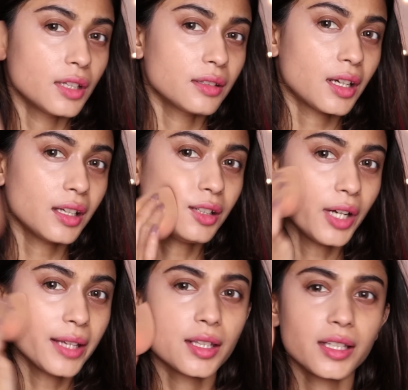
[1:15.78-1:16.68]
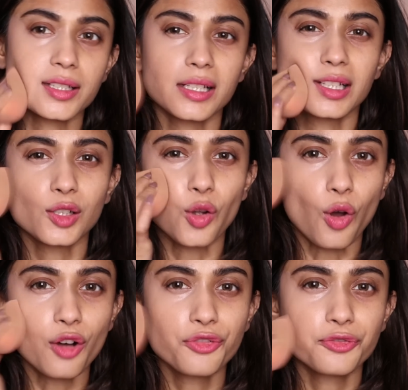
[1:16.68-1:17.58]
The color I think is a little
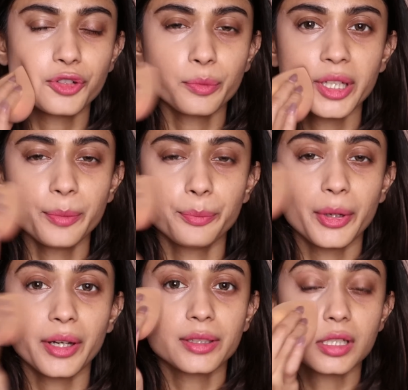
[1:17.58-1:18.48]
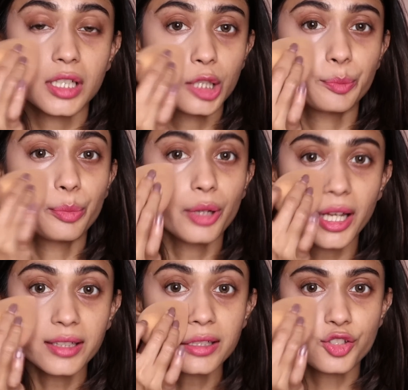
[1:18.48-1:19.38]
off for me, but it
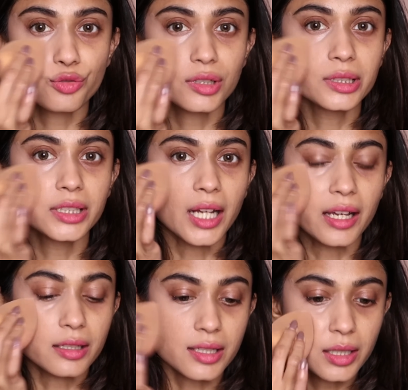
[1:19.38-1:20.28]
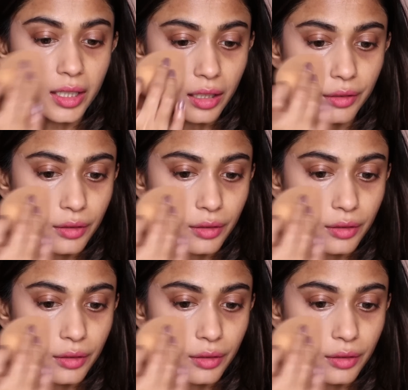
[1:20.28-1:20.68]
blends really nicely.